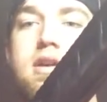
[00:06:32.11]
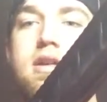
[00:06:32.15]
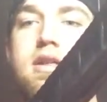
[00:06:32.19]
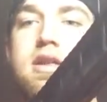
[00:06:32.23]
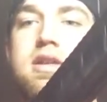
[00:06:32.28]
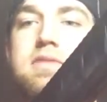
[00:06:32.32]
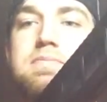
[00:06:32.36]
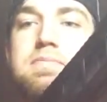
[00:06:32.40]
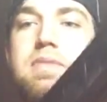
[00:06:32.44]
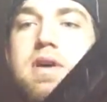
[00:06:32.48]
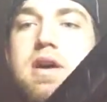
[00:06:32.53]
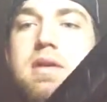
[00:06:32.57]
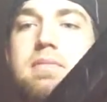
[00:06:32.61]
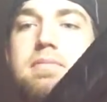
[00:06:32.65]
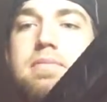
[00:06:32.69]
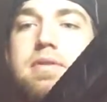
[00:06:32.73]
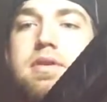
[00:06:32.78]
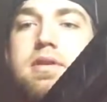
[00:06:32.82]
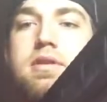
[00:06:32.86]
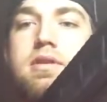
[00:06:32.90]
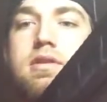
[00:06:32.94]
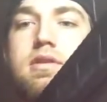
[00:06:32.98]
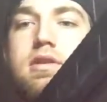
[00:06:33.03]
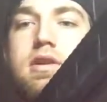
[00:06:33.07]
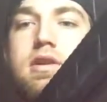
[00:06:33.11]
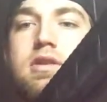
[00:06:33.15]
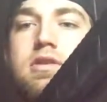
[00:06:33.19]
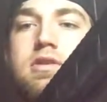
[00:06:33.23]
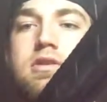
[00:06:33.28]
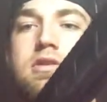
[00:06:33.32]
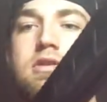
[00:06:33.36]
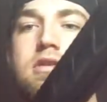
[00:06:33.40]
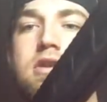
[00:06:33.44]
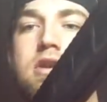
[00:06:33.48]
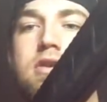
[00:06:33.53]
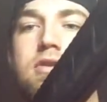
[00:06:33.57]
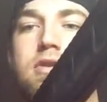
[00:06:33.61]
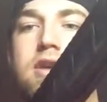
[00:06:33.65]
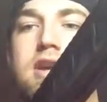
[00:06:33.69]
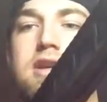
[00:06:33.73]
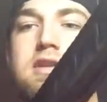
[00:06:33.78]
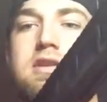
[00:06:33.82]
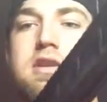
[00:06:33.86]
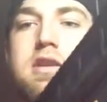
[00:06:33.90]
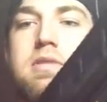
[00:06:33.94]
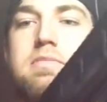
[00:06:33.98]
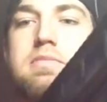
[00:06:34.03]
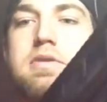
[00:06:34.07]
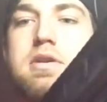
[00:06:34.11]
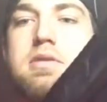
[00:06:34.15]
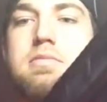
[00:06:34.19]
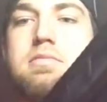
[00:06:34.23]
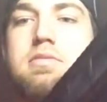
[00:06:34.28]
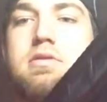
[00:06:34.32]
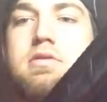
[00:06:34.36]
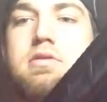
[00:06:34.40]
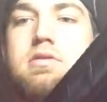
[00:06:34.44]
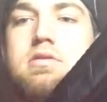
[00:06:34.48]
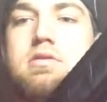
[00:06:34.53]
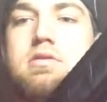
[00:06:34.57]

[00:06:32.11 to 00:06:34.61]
this pump is so easy to pump.